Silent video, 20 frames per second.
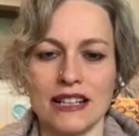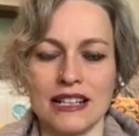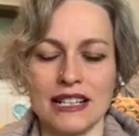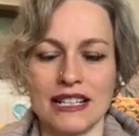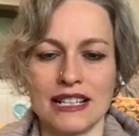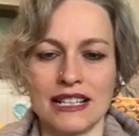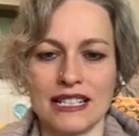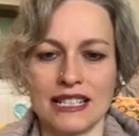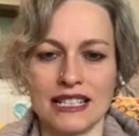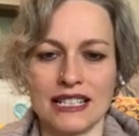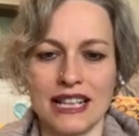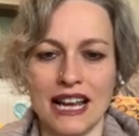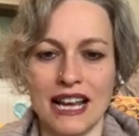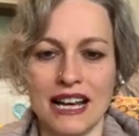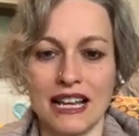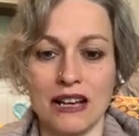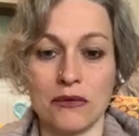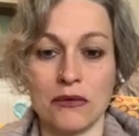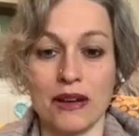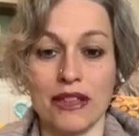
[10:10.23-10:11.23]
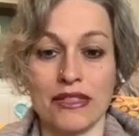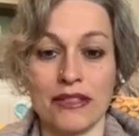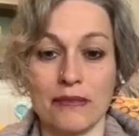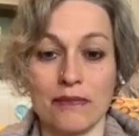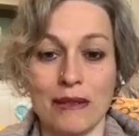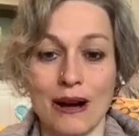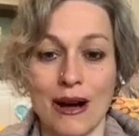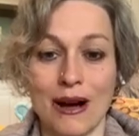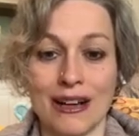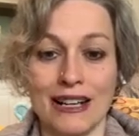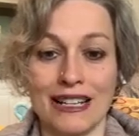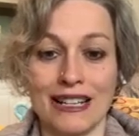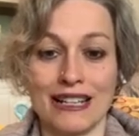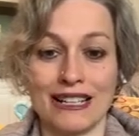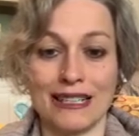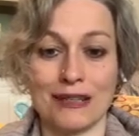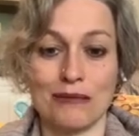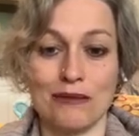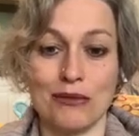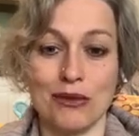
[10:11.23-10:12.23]
steady when the body
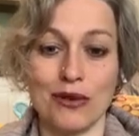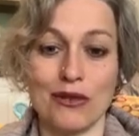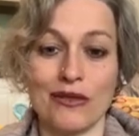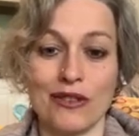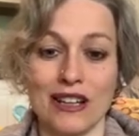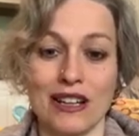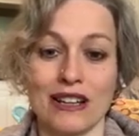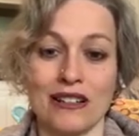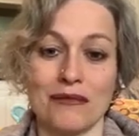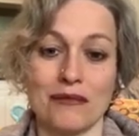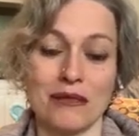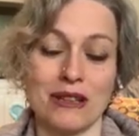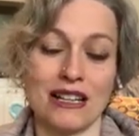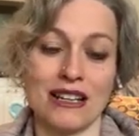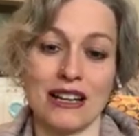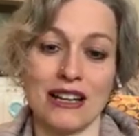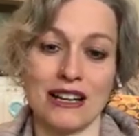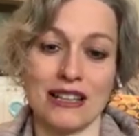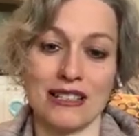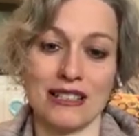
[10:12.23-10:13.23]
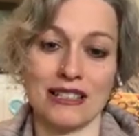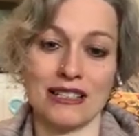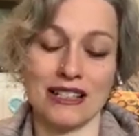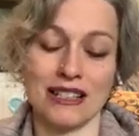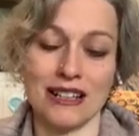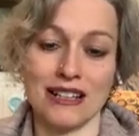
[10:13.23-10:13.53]
is moving, because